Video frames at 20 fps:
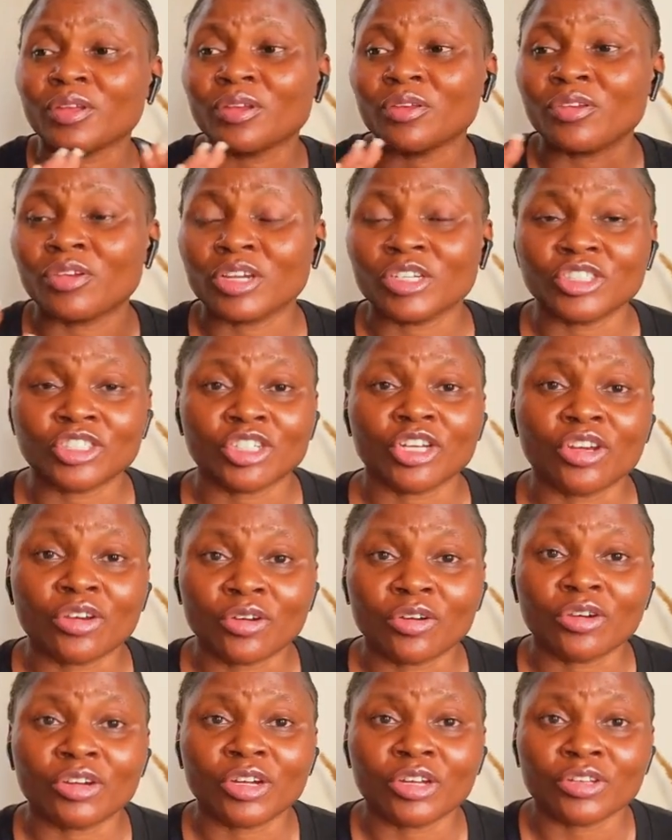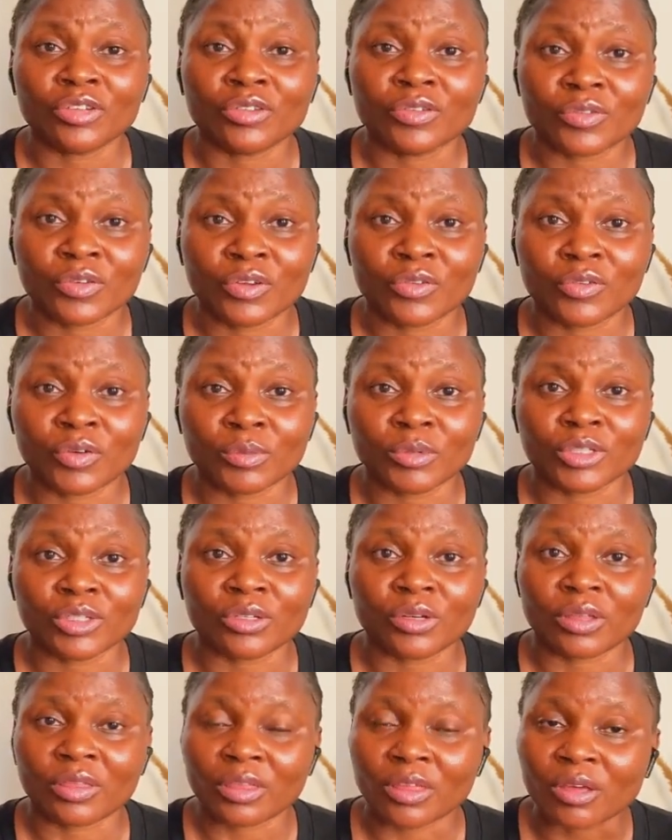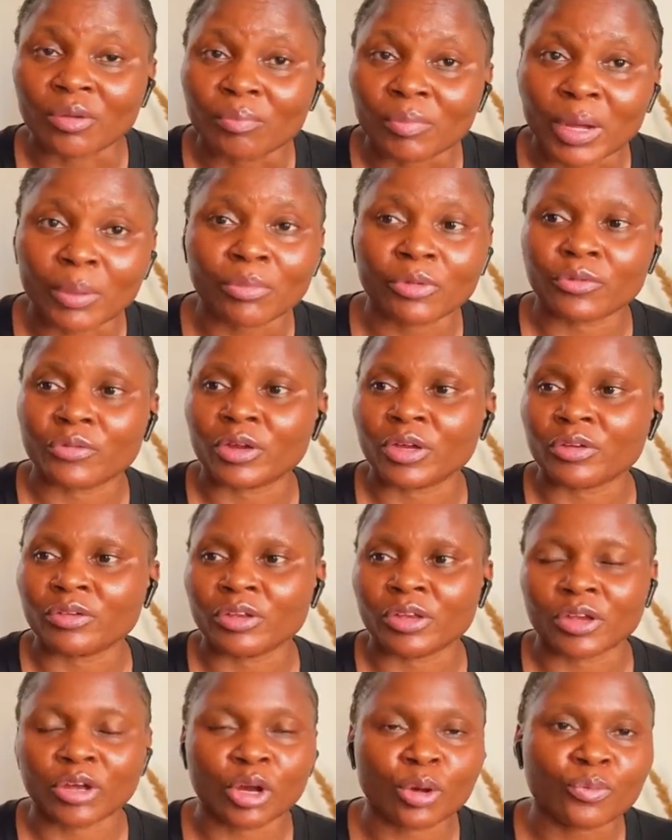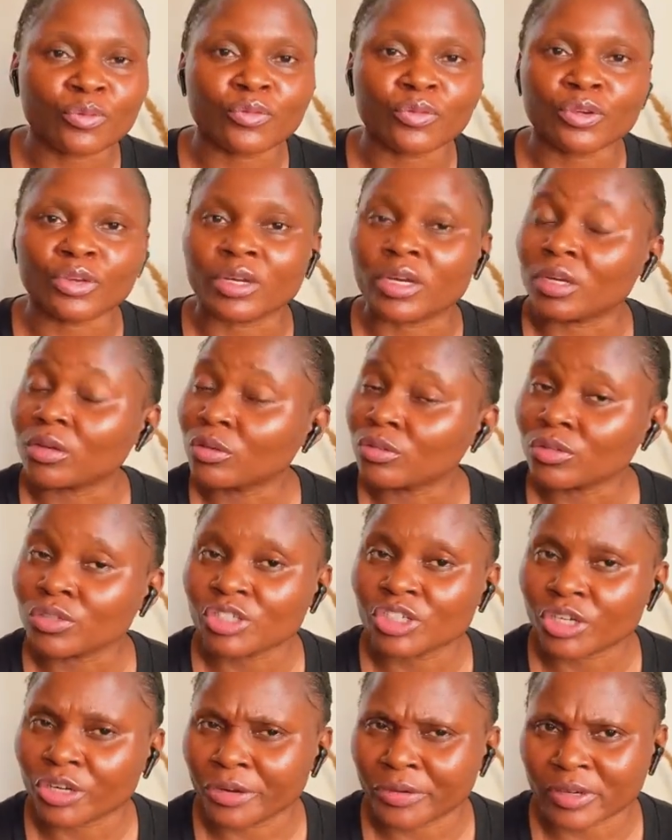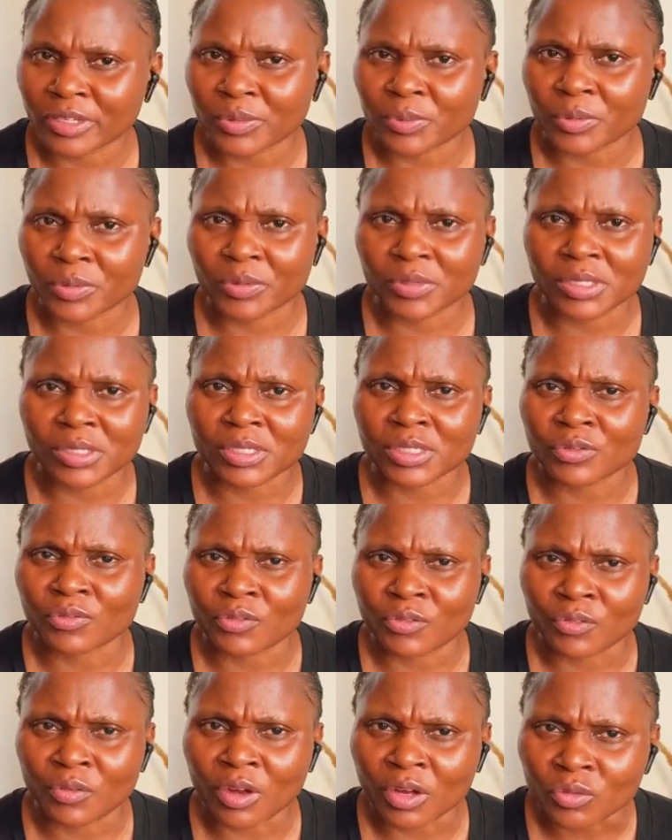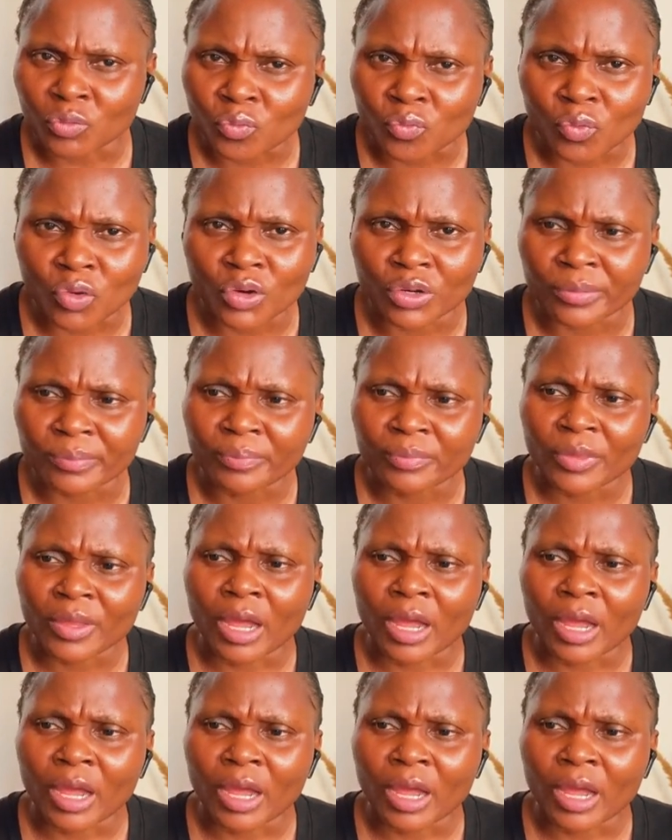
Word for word: You can share your other useful information you think might be really helpful. You can also share your experiences if you've got one.